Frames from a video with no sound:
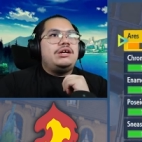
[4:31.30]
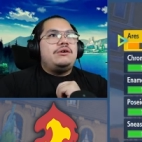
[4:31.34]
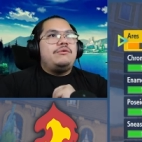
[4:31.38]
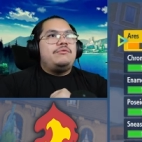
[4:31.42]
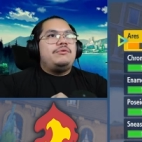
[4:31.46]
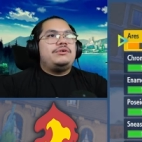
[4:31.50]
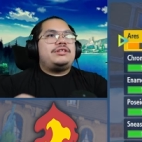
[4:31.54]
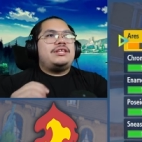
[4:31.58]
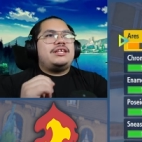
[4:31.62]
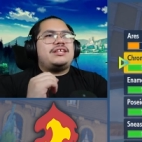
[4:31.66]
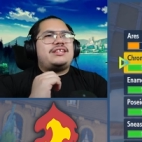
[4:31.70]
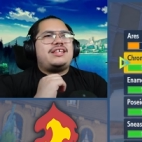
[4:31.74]

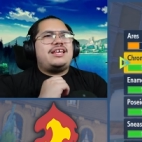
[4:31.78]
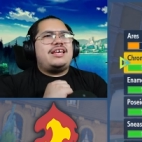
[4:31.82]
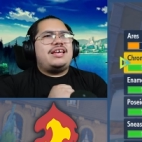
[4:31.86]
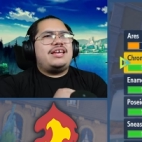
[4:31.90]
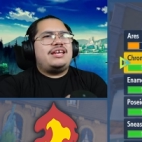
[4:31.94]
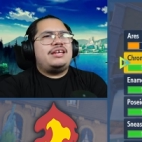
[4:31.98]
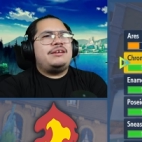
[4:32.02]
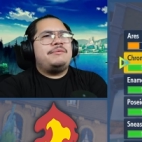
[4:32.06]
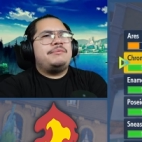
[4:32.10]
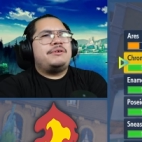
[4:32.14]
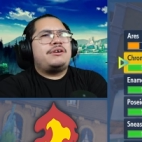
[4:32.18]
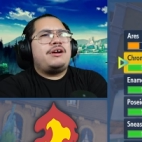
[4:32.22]
with this
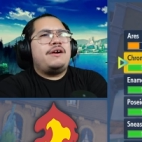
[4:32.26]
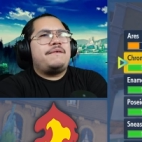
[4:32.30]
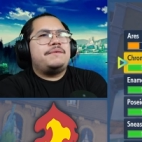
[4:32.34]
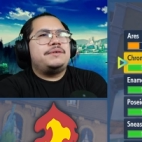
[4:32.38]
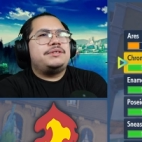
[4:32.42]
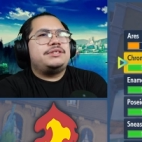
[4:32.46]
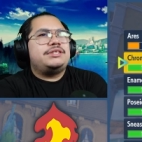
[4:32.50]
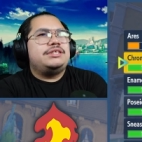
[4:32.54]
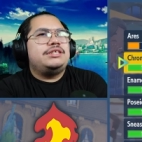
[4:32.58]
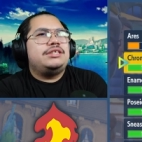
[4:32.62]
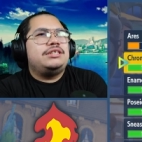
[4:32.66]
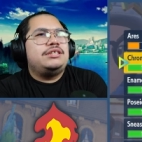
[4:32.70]
hit he
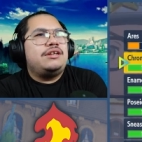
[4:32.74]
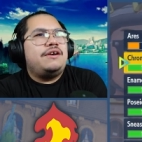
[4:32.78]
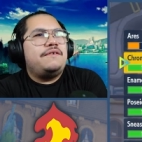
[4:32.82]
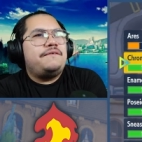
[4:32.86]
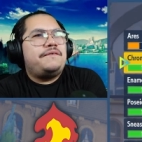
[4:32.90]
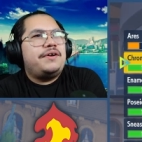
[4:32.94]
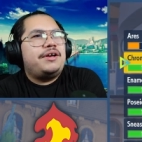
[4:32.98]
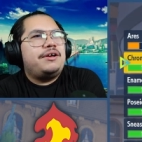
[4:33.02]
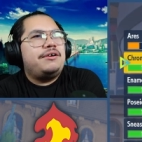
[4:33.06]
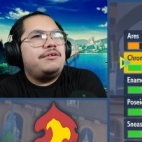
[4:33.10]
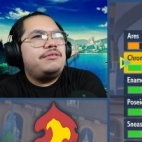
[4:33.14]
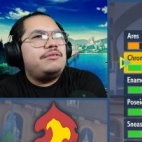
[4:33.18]
recovers
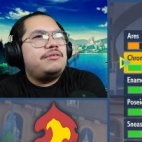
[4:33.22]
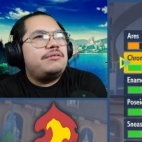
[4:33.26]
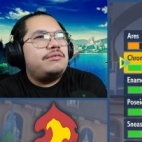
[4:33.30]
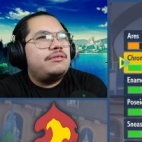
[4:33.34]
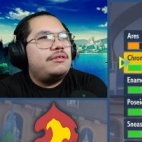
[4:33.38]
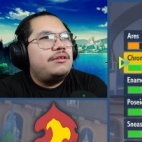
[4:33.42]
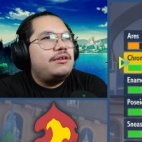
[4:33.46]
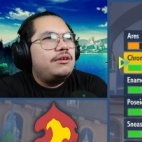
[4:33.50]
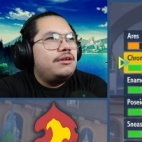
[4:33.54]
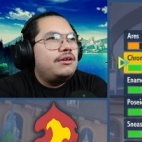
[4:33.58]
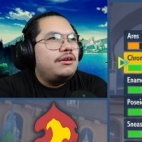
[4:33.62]
enough health.